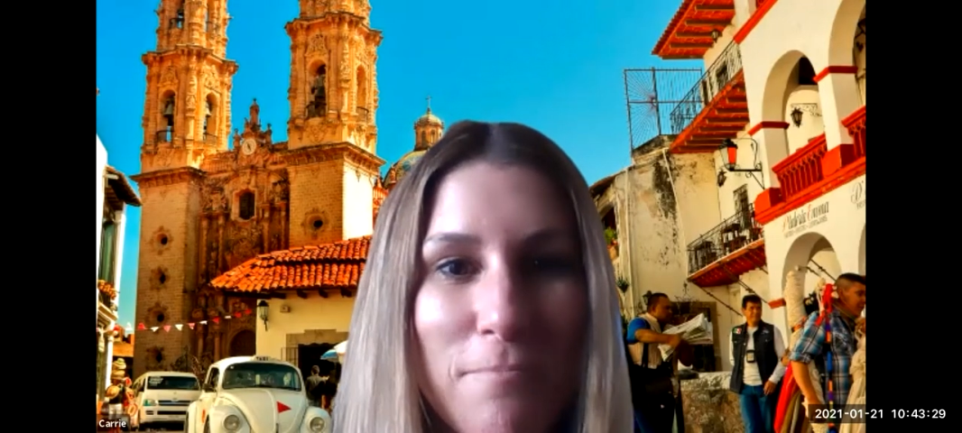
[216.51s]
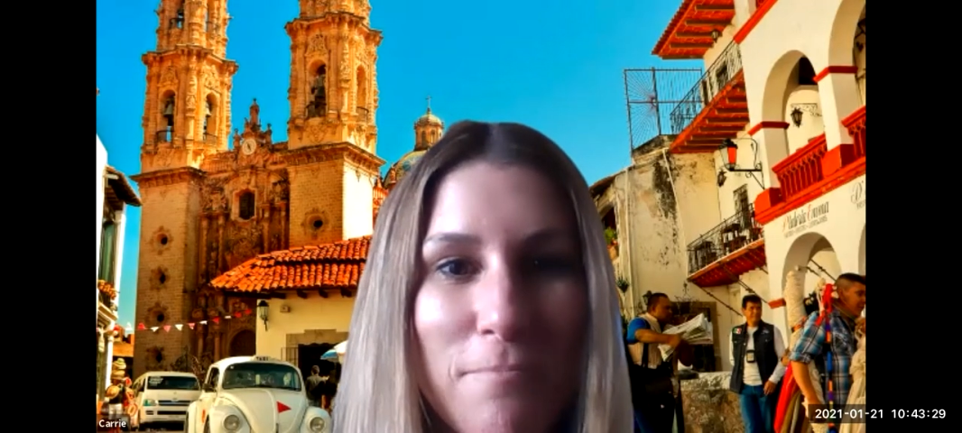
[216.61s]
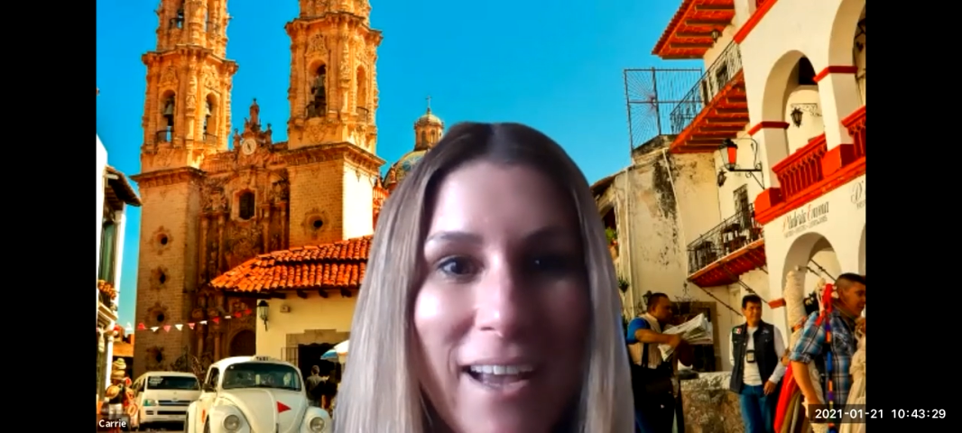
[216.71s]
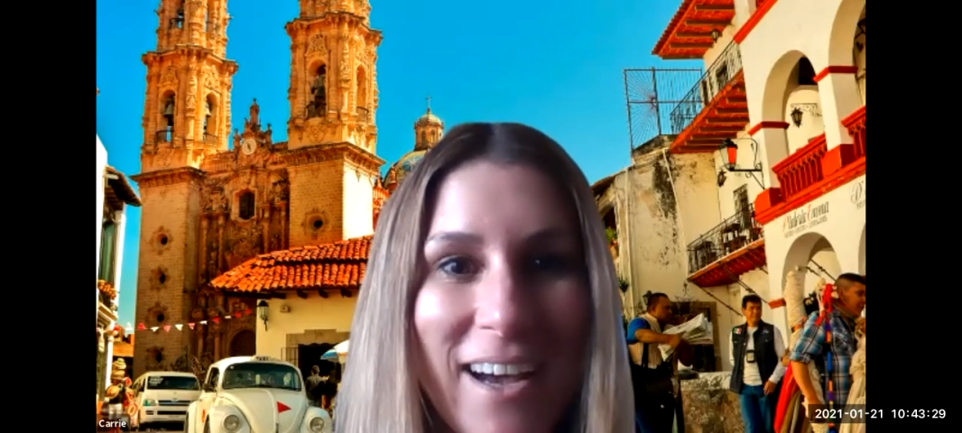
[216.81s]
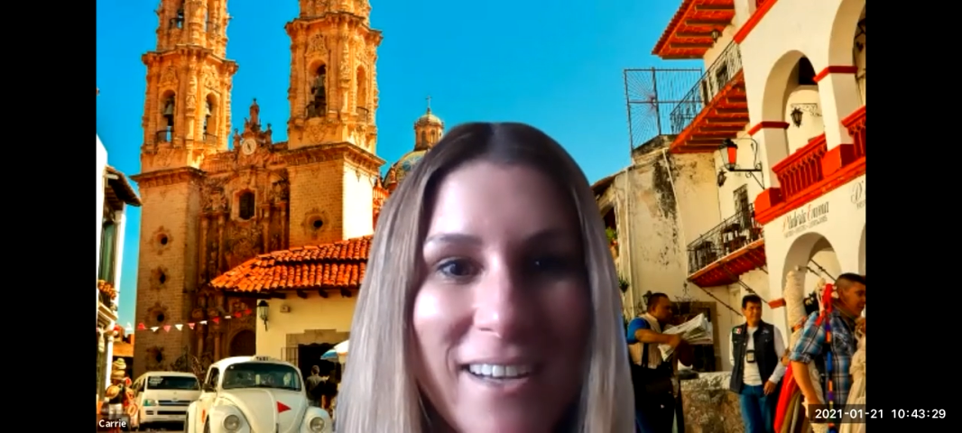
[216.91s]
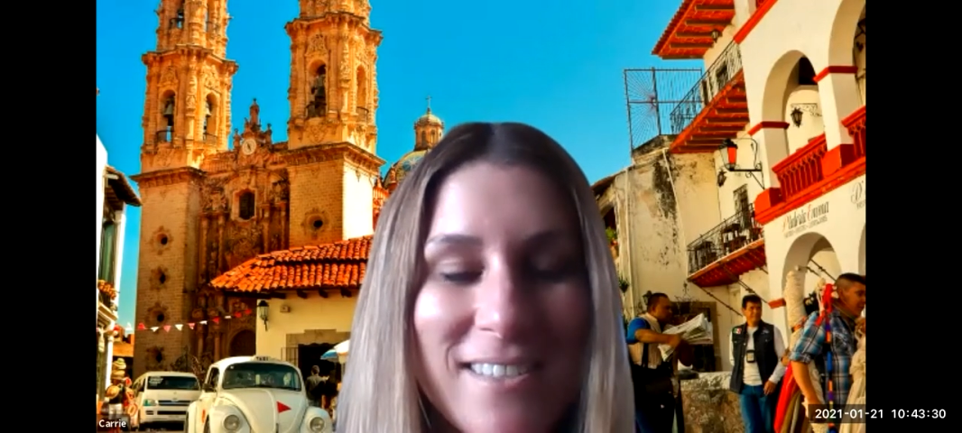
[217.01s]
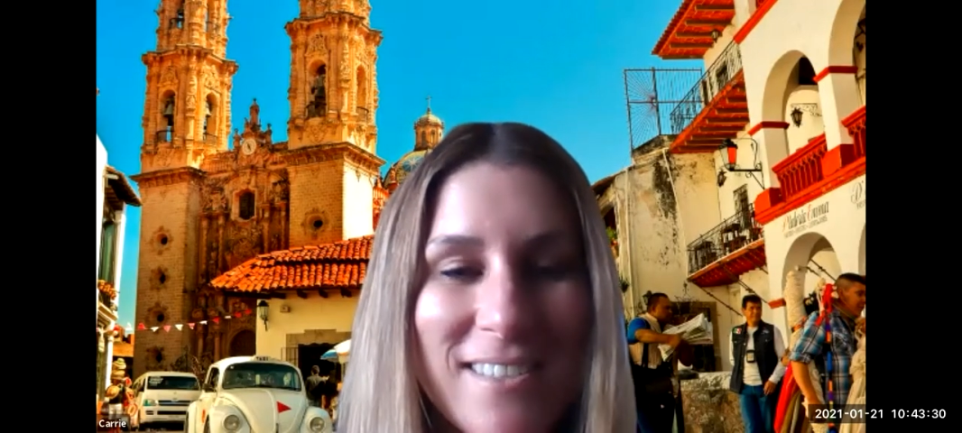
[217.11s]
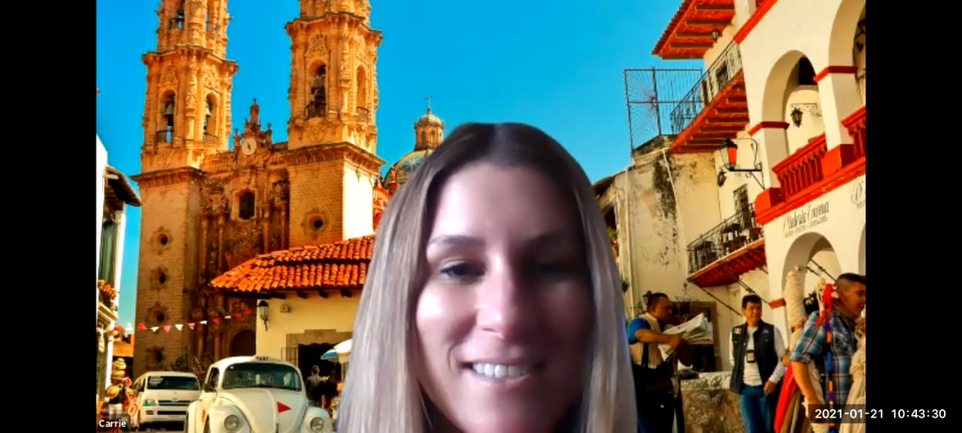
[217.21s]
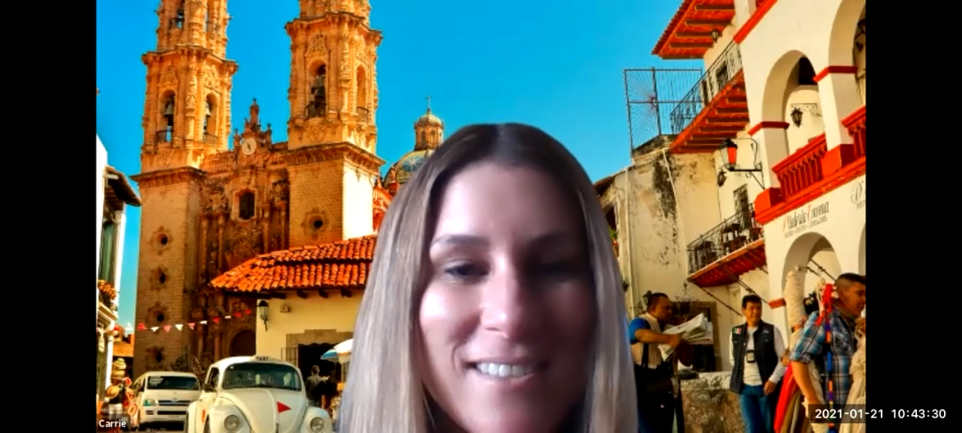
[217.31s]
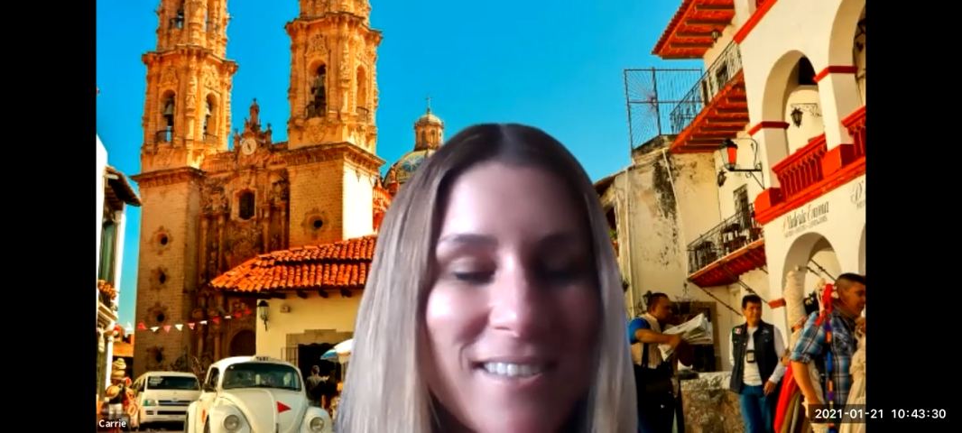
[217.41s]
My
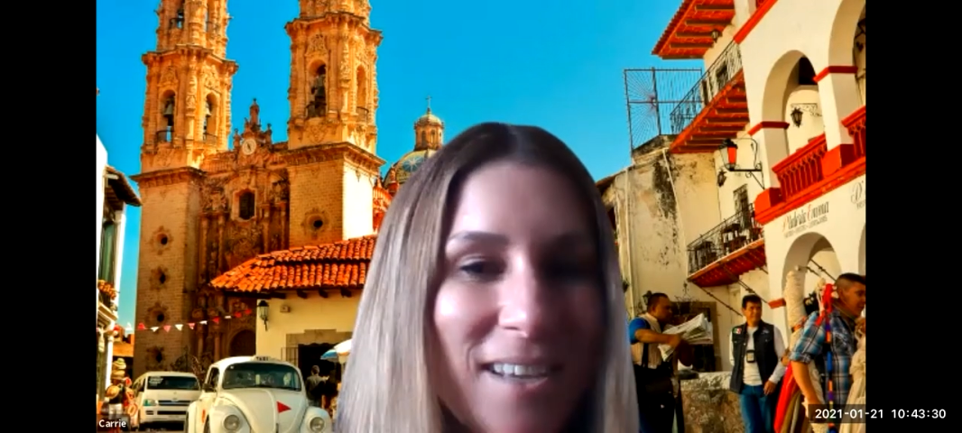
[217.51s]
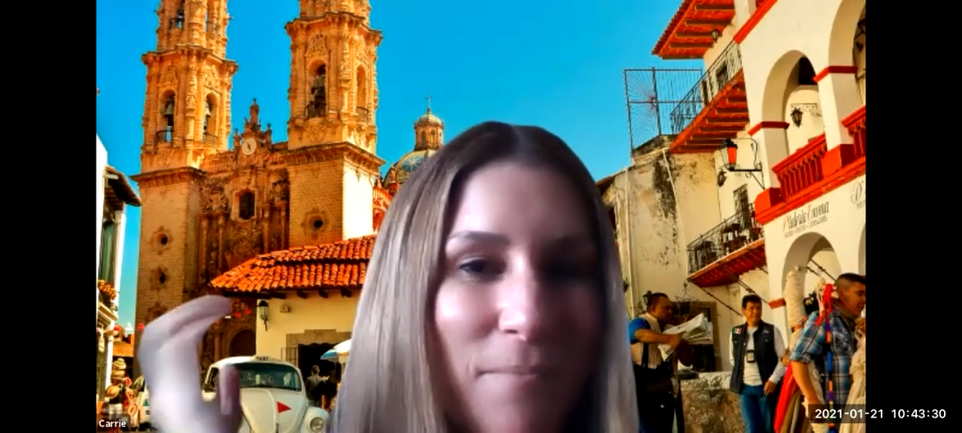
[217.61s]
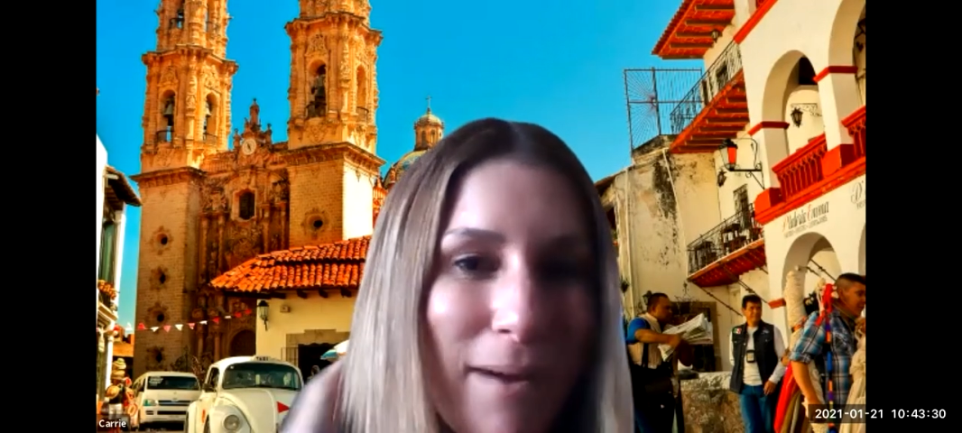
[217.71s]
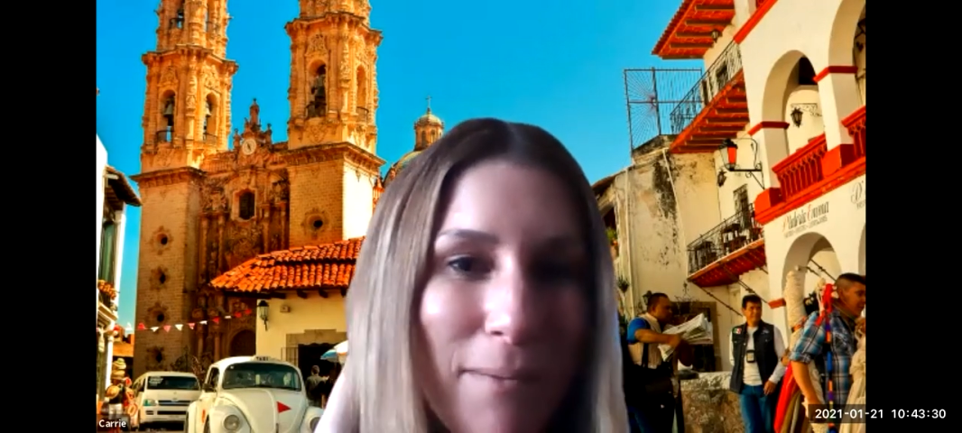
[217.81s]
cousin,